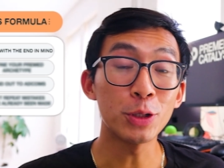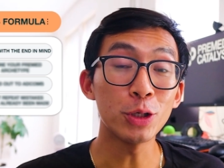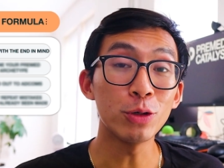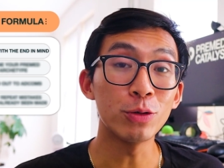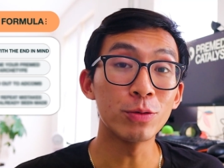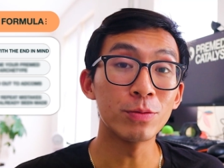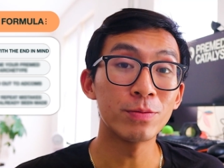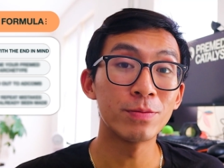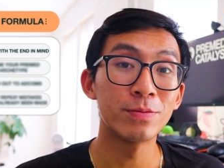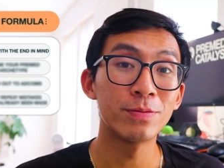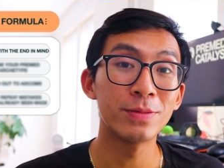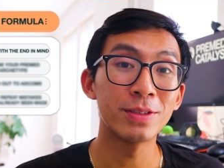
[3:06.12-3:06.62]

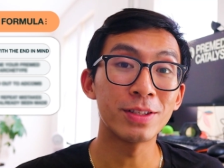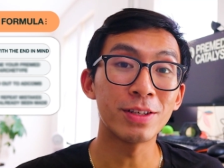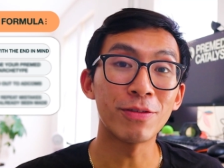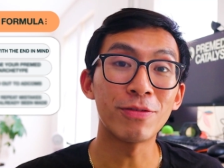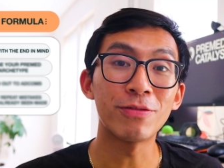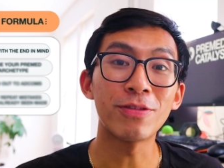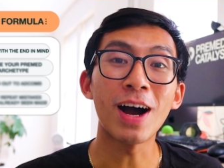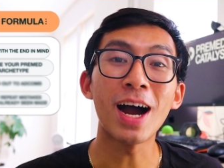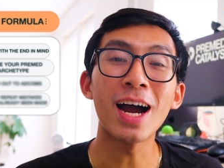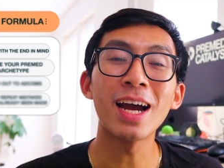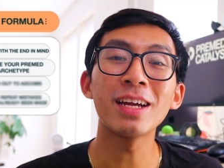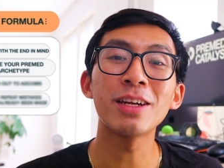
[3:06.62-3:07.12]
two,
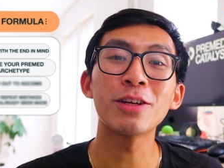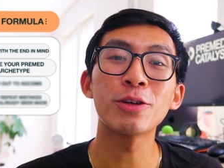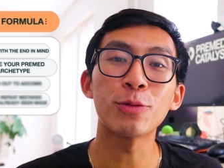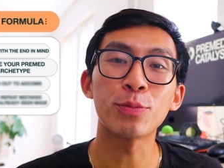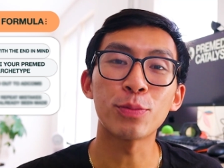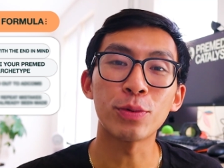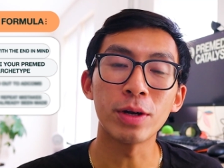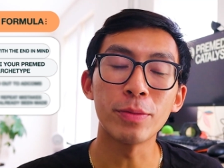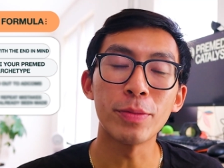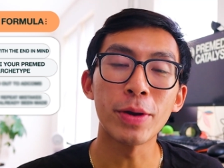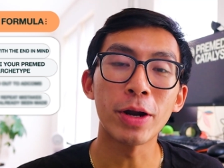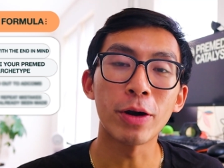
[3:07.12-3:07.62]
define your
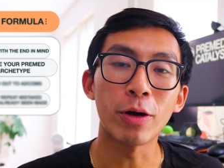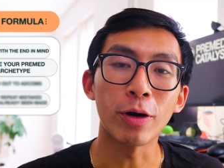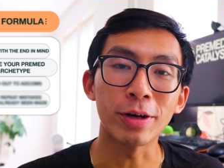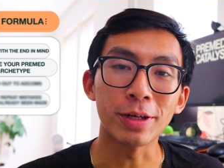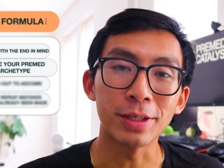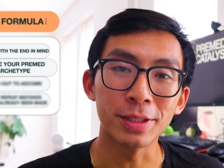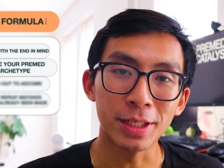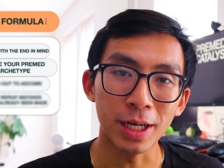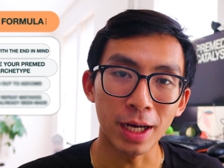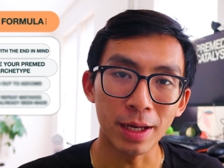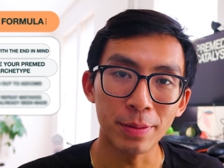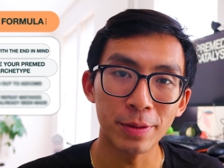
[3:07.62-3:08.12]
pre-med
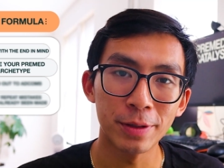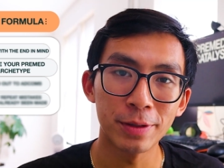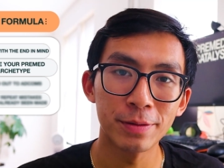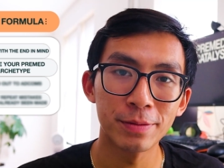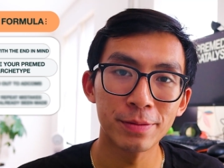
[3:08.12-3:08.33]
archetype.